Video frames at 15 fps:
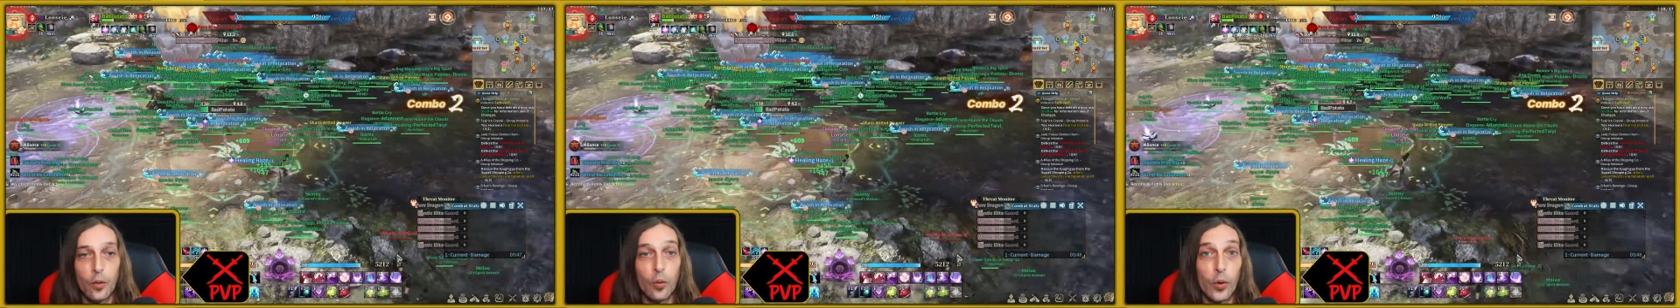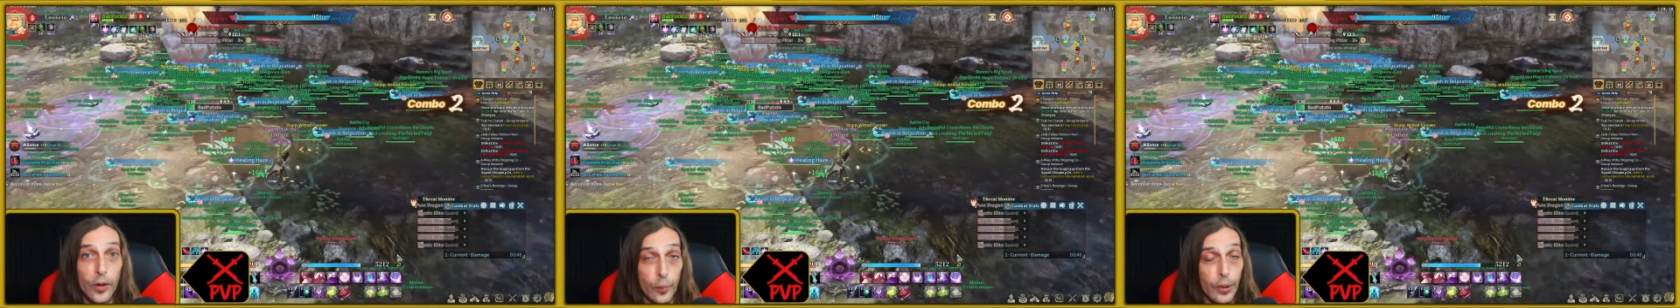
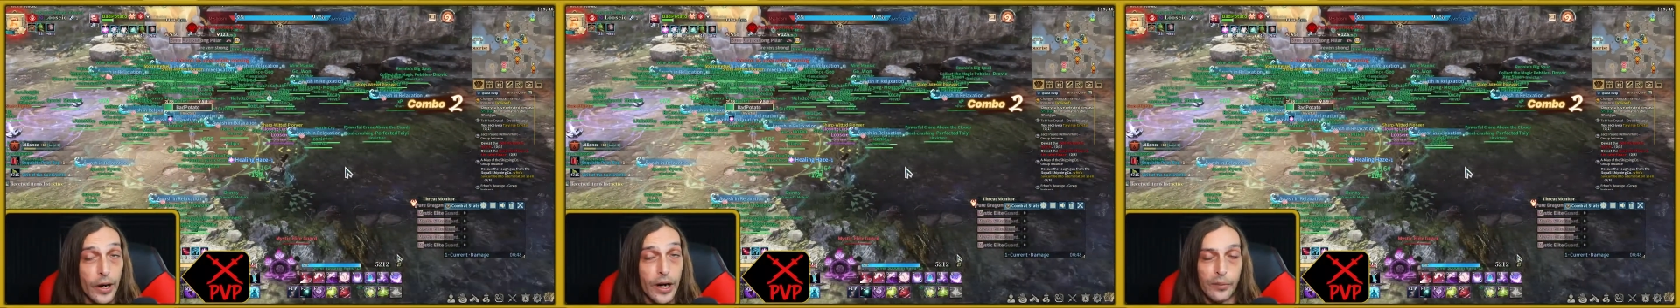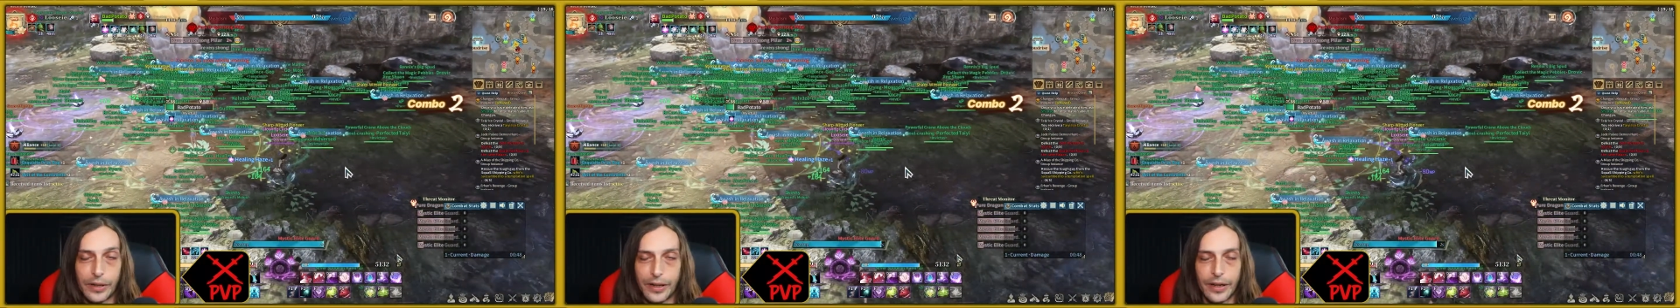We'll
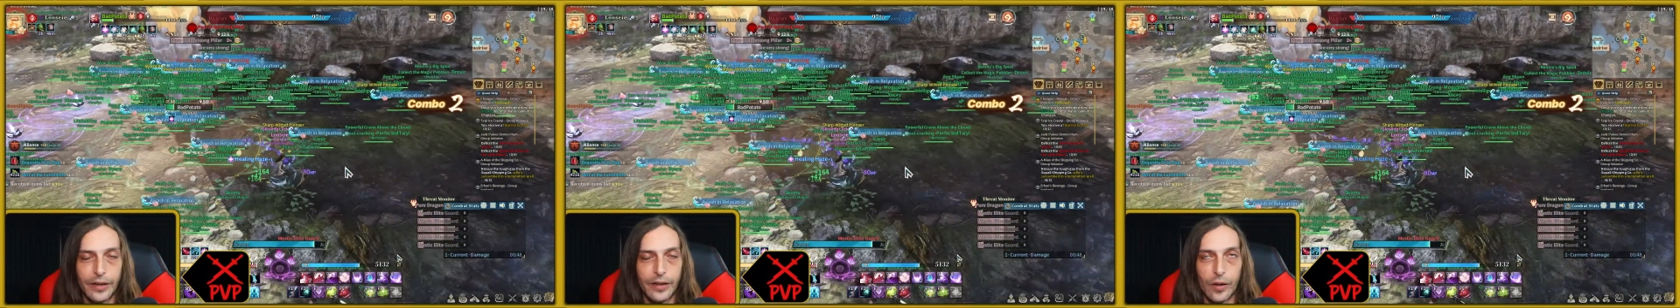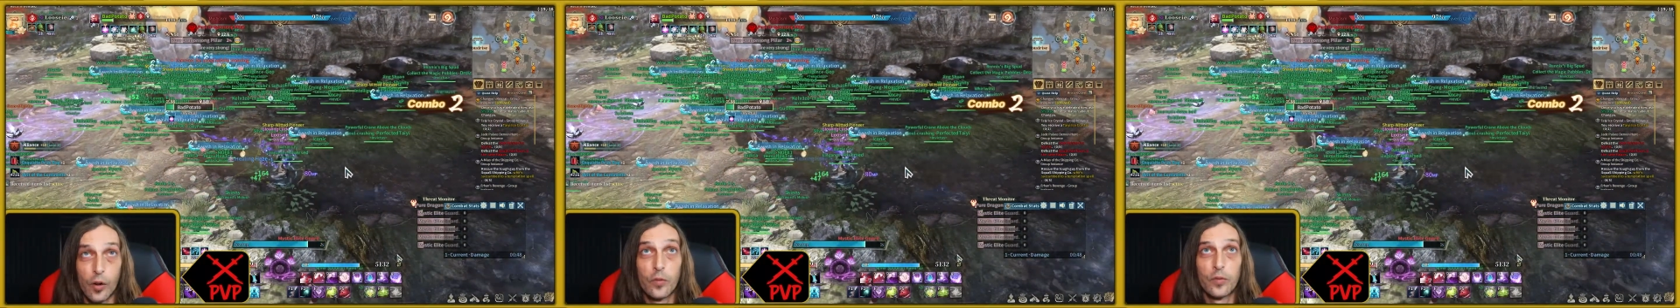probably get it
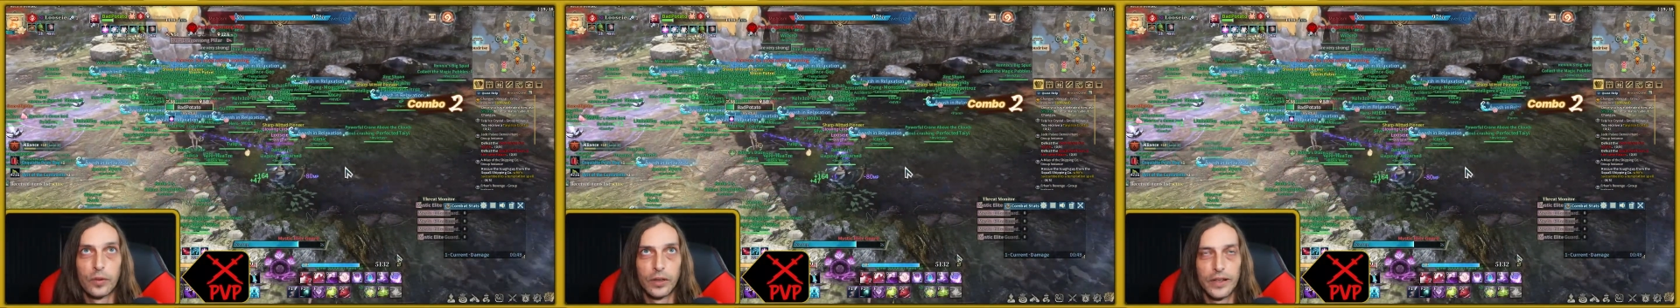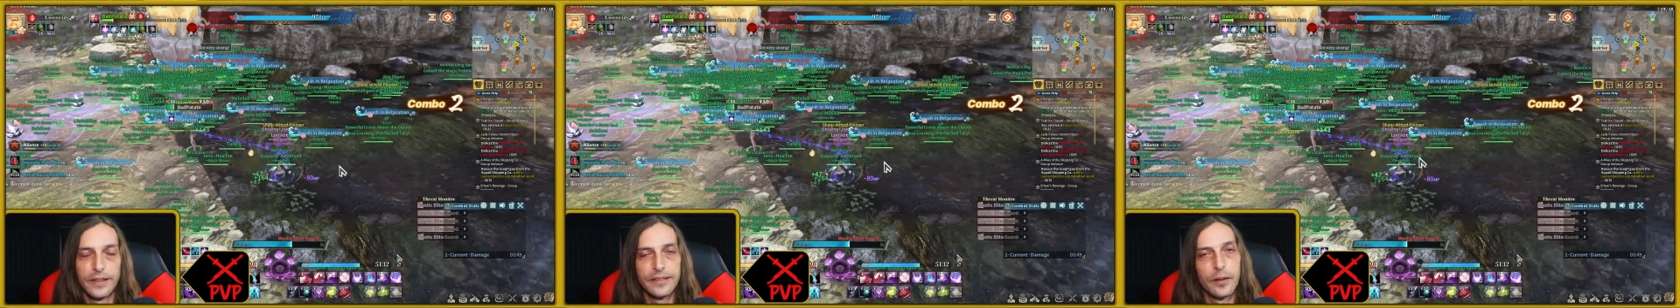
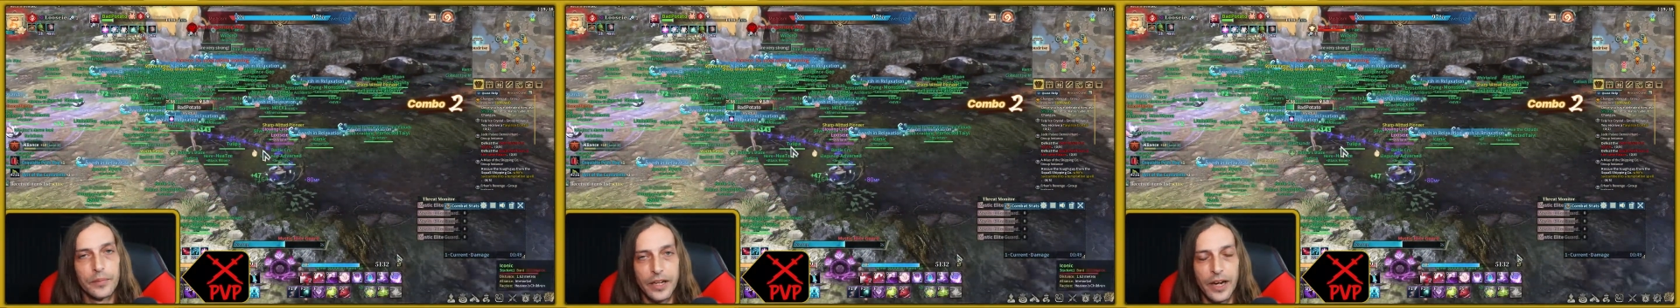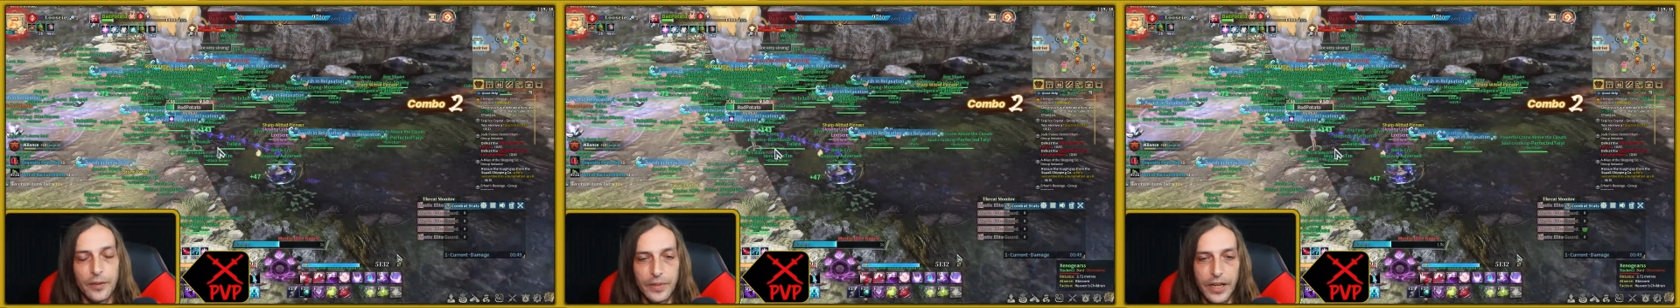hopefully
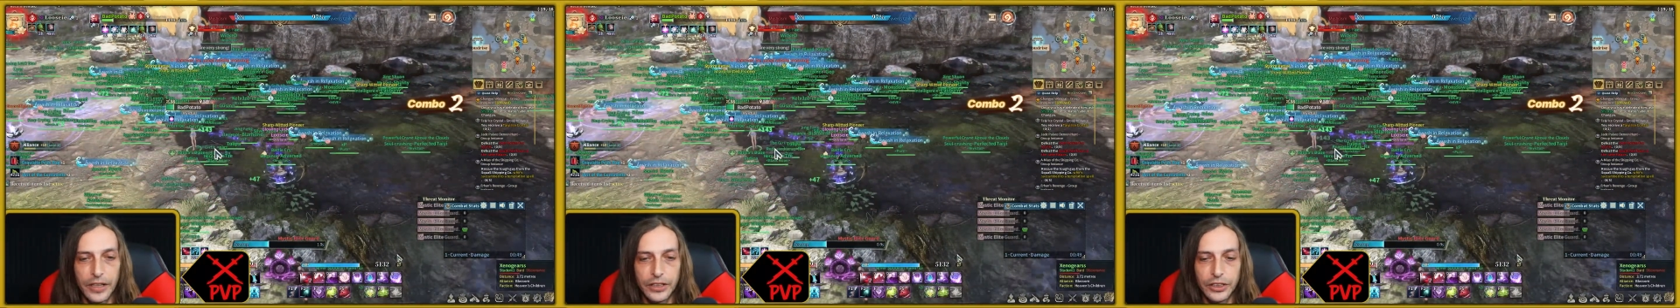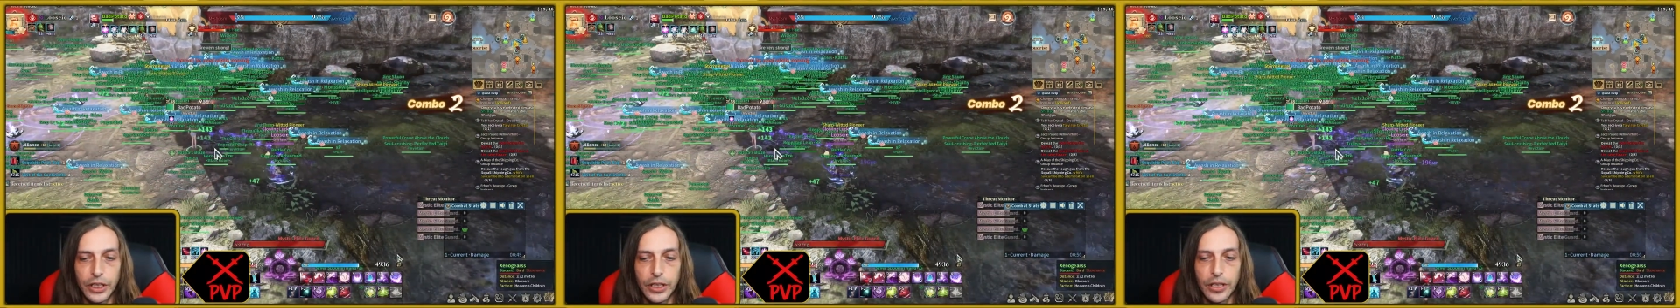sometime
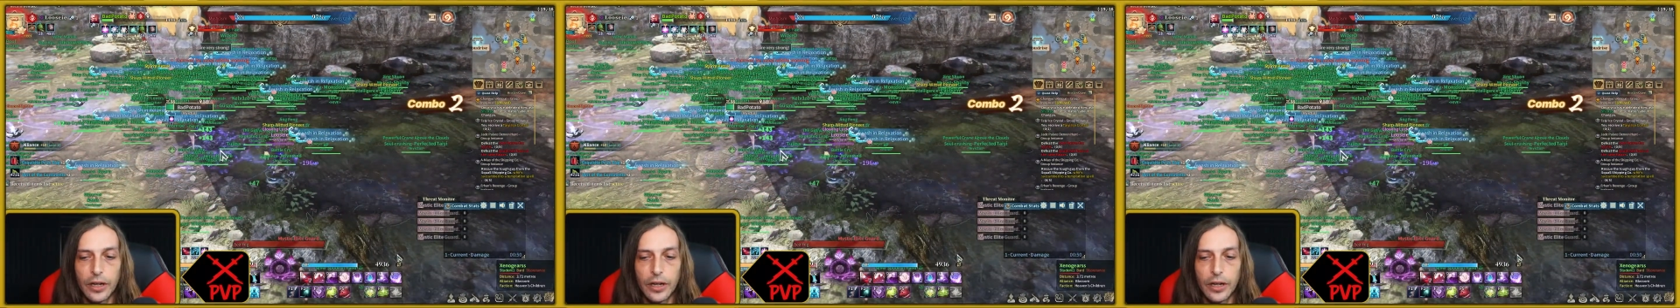next year.